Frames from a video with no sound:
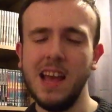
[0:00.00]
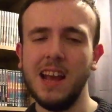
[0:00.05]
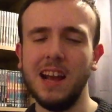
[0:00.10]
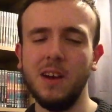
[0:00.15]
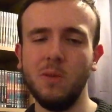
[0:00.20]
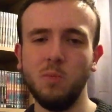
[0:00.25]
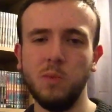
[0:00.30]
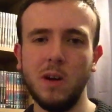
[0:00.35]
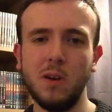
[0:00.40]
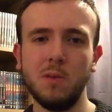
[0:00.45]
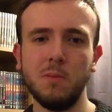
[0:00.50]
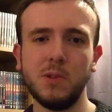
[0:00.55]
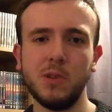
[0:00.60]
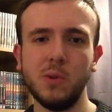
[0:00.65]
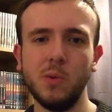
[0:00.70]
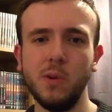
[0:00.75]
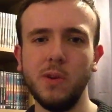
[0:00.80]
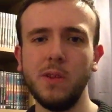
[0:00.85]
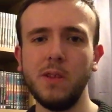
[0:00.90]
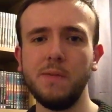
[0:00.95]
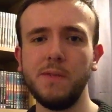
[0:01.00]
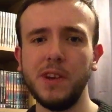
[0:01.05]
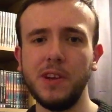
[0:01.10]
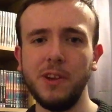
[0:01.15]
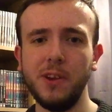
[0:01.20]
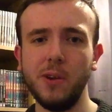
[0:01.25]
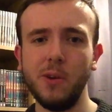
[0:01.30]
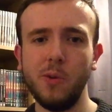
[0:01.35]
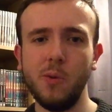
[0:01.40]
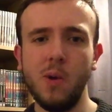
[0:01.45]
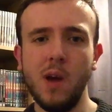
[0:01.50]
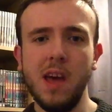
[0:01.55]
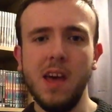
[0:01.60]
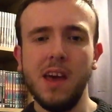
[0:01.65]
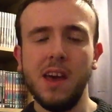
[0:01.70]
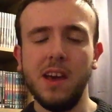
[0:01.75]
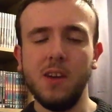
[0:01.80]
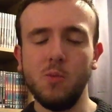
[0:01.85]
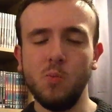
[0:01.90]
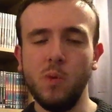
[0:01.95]
and welcome to another video
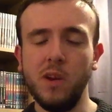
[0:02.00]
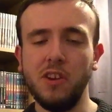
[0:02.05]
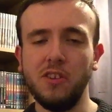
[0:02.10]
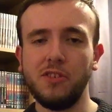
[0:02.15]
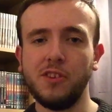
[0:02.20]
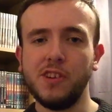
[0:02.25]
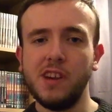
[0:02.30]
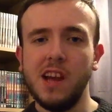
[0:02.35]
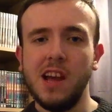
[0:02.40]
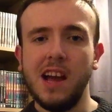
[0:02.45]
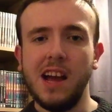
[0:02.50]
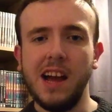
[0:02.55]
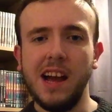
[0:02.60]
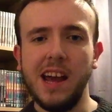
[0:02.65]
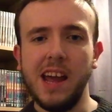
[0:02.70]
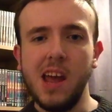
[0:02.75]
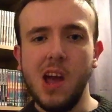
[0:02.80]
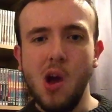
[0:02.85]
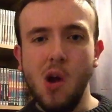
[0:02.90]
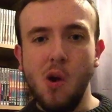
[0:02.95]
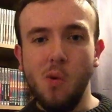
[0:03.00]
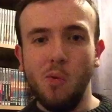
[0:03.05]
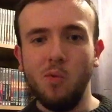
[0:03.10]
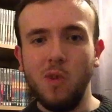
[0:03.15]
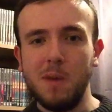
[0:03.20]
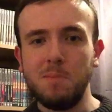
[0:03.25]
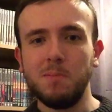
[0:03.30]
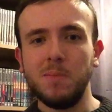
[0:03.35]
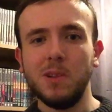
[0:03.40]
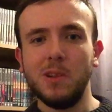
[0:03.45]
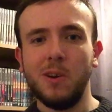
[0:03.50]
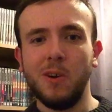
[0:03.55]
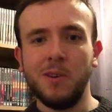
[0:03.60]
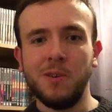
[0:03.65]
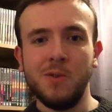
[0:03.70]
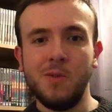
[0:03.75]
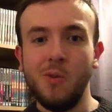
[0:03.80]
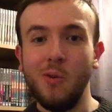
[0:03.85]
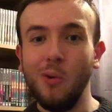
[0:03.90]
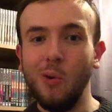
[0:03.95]
in which I ramble
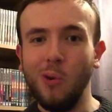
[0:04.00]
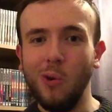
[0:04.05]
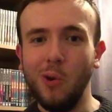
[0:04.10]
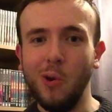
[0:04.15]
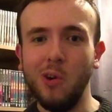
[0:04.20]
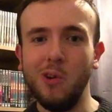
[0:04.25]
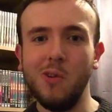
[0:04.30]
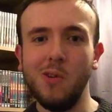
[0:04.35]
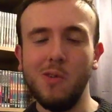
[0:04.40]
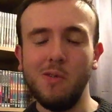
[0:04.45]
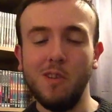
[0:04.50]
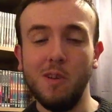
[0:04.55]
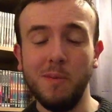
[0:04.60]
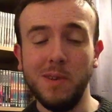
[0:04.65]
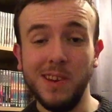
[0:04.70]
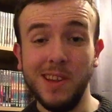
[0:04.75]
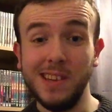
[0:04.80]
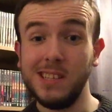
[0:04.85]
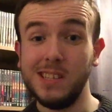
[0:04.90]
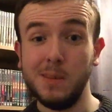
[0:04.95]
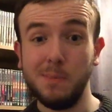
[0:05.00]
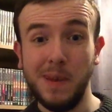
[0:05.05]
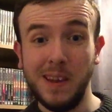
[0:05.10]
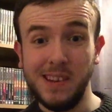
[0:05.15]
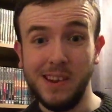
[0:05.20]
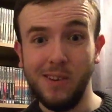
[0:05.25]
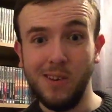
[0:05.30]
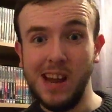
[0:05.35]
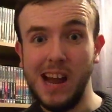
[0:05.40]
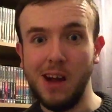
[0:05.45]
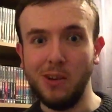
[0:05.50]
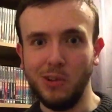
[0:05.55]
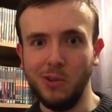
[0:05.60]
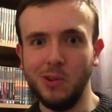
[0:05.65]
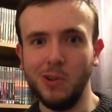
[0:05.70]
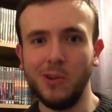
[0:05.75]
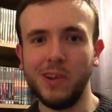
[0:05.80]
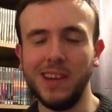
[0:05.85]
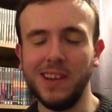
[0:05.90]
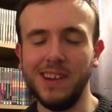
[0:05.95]
on, or reminisce depending on how you
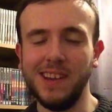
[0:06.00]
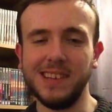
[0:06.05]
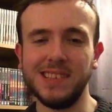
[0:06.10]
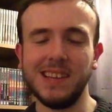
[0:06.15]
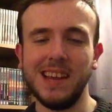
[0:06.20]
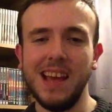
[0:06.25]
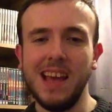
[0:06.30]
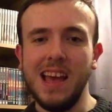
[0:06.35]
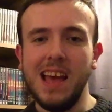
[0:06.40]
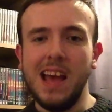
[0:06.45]
look at it,